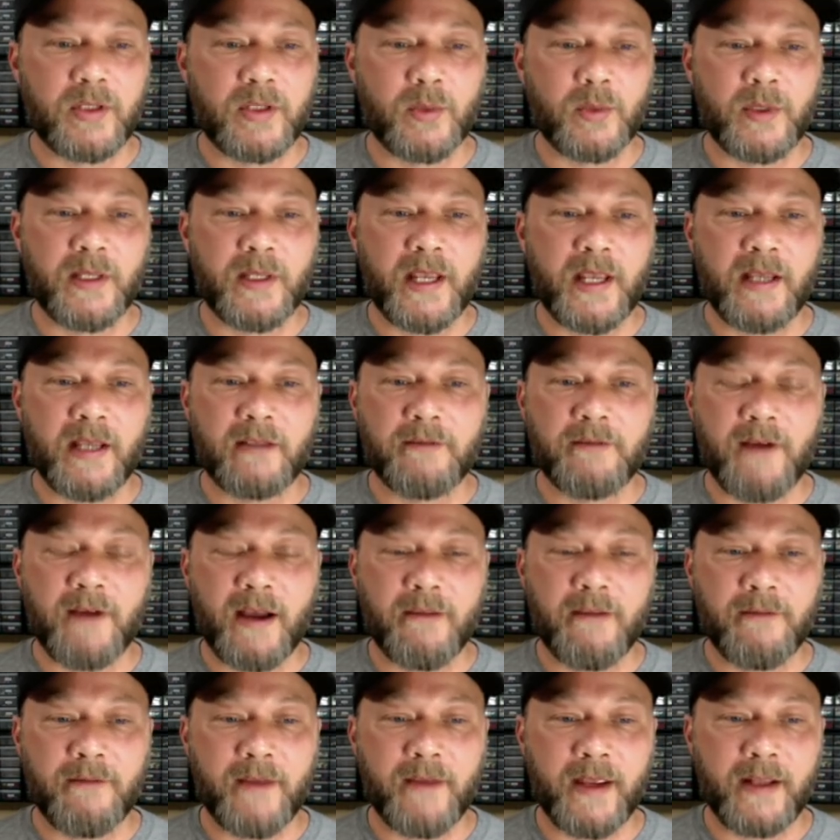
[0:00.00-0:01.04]
We gained 5
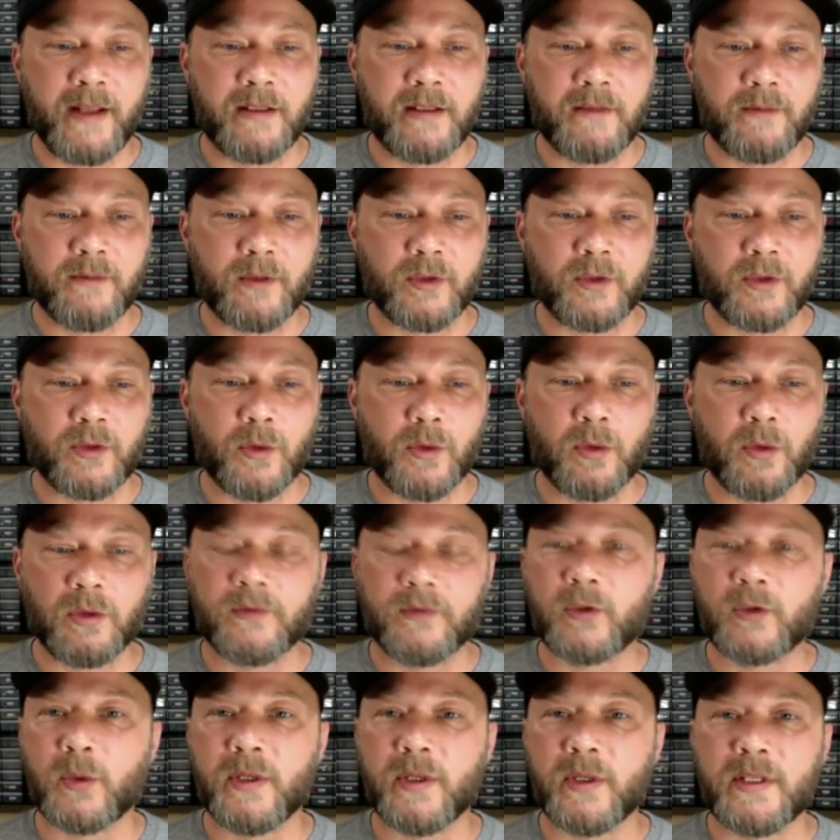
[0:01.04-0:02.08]
fans for a total of
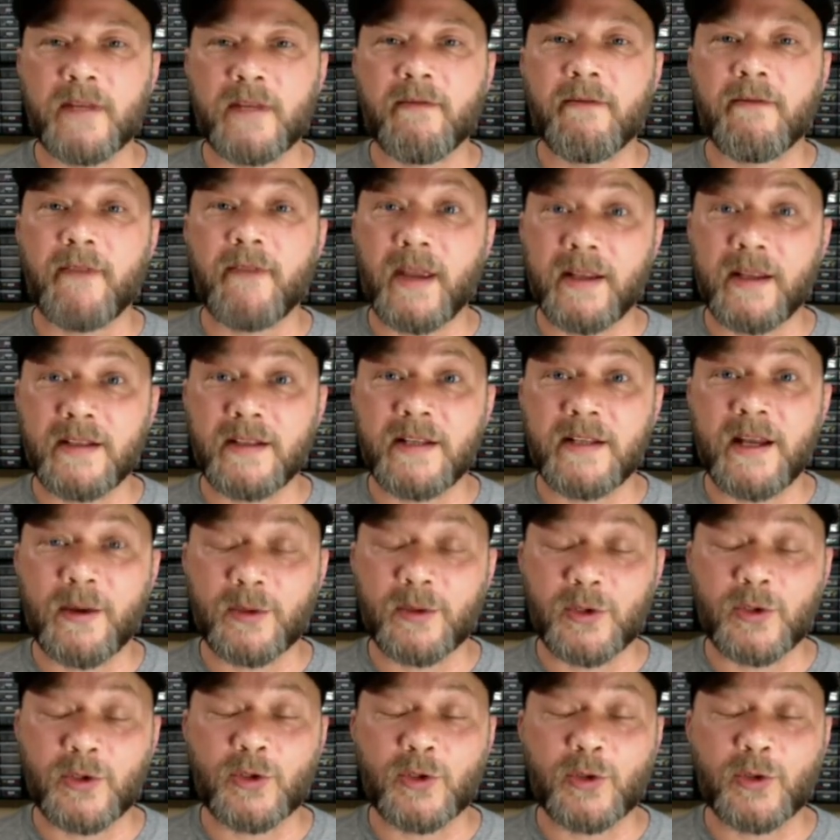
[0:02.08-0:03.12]
27 fans now at the
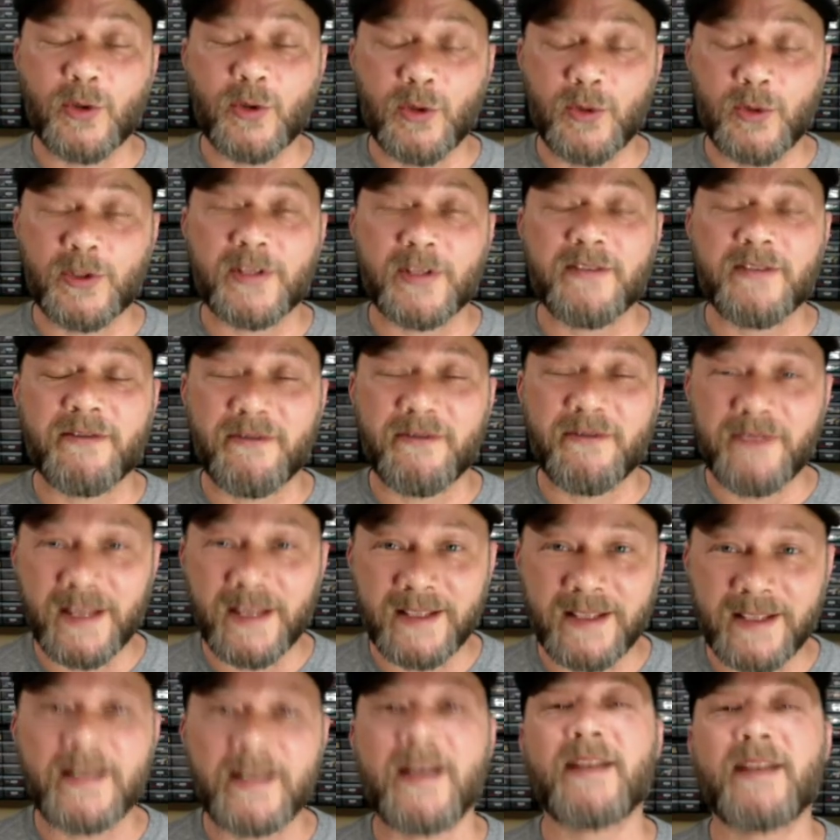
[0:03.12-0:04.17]
store, which is
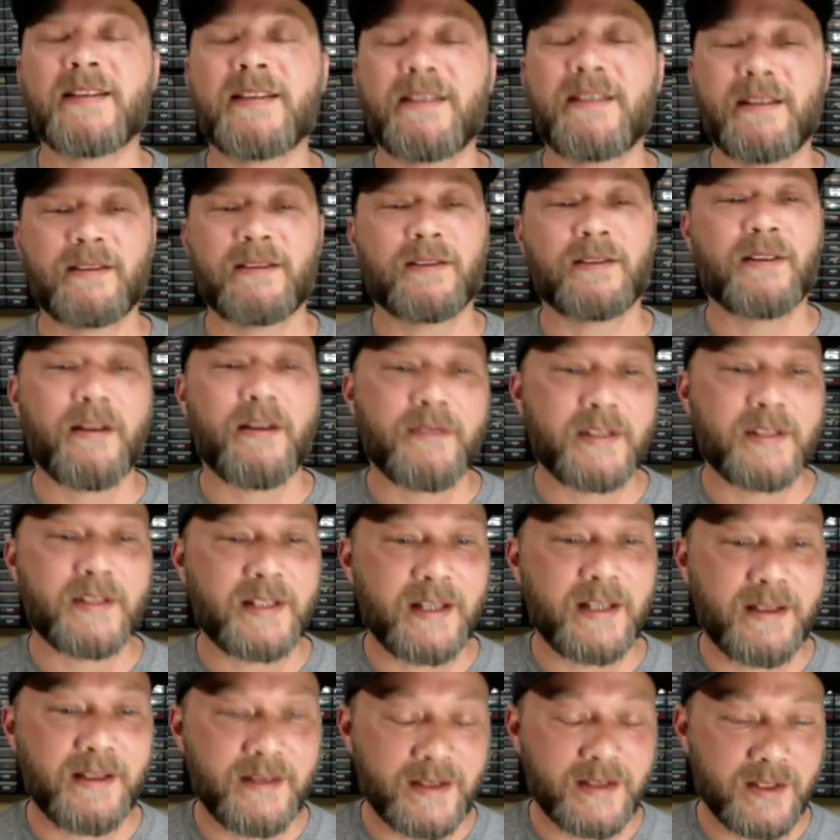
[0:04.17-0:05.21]
fantastic. Love
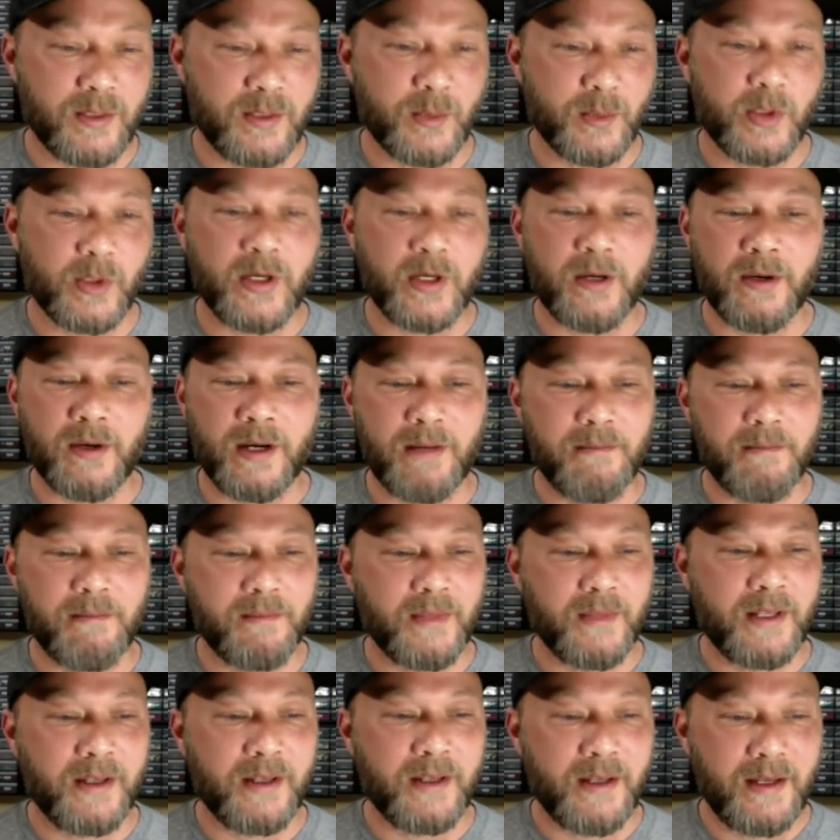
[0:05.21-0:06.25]
seeing this number go up.
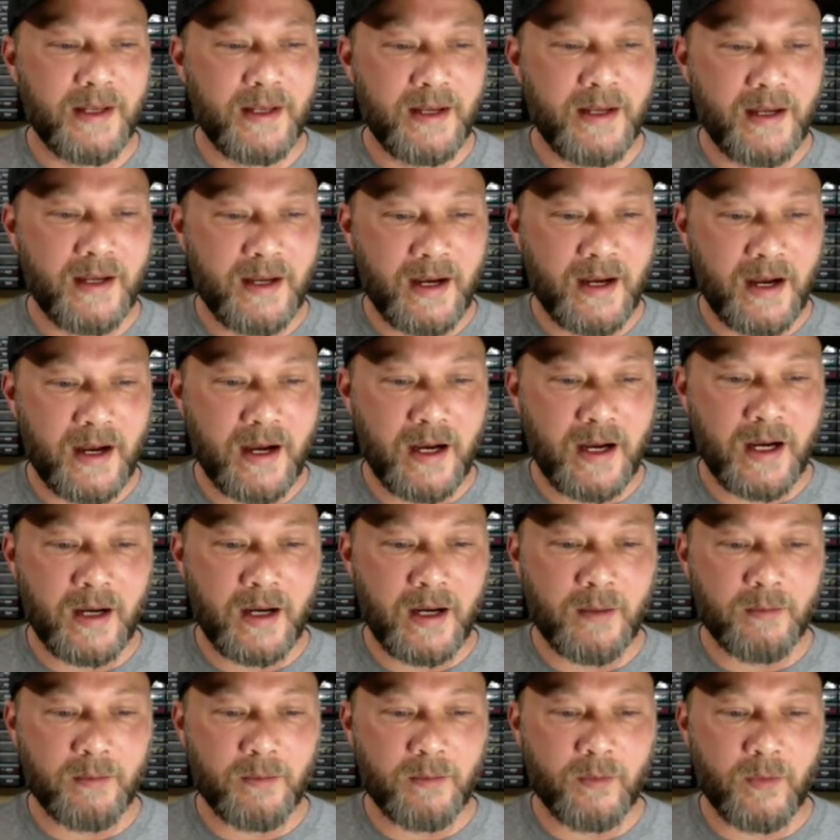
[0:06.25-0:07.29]

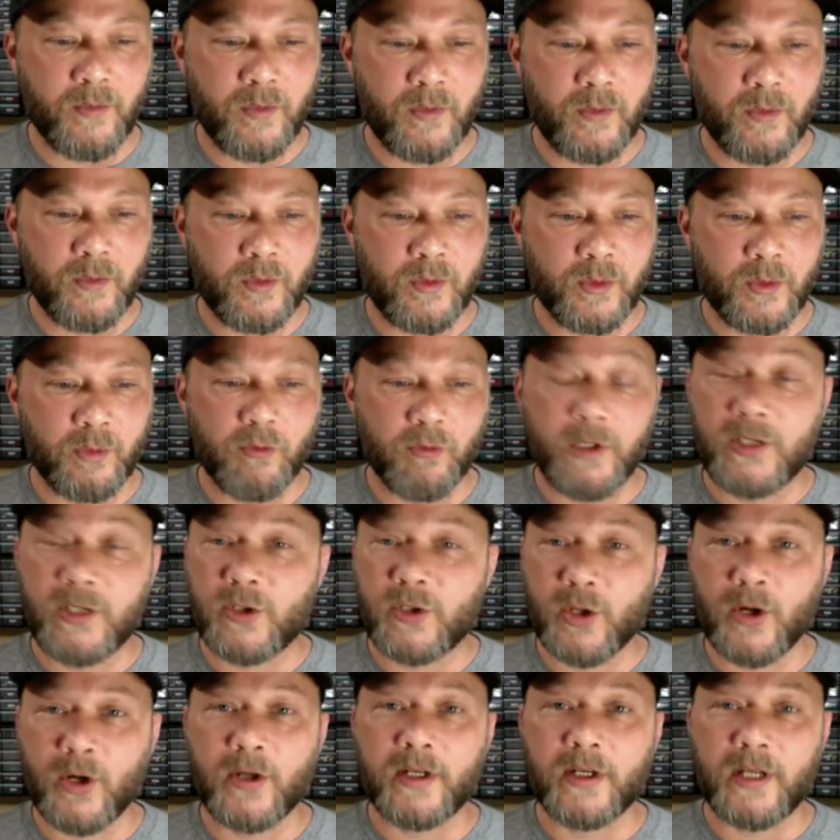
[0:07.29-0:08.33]
The
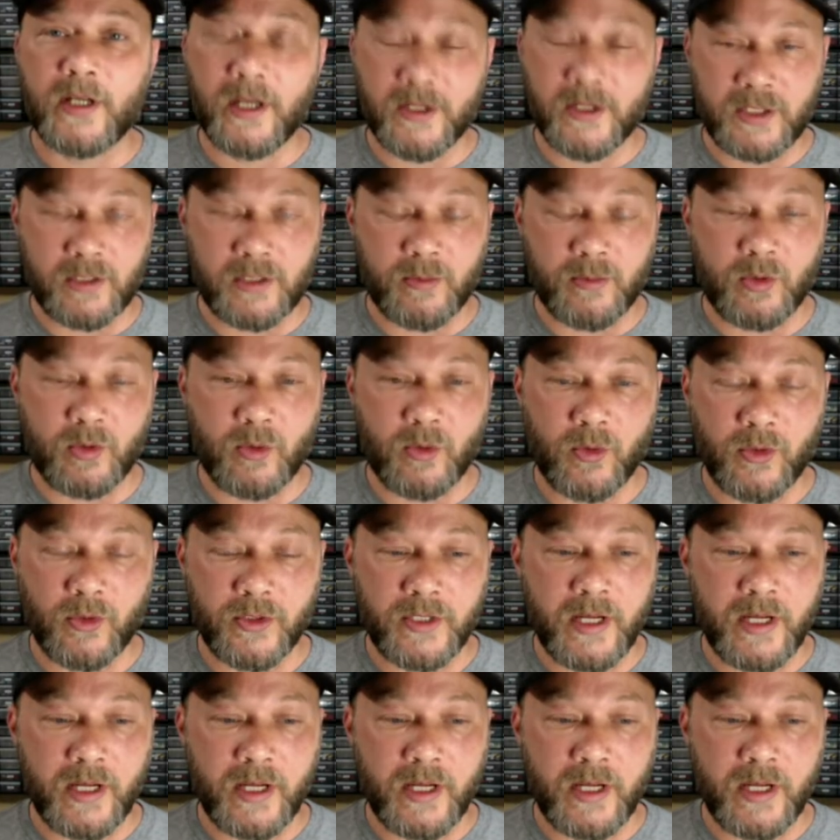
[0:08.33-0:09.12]
return customer orders.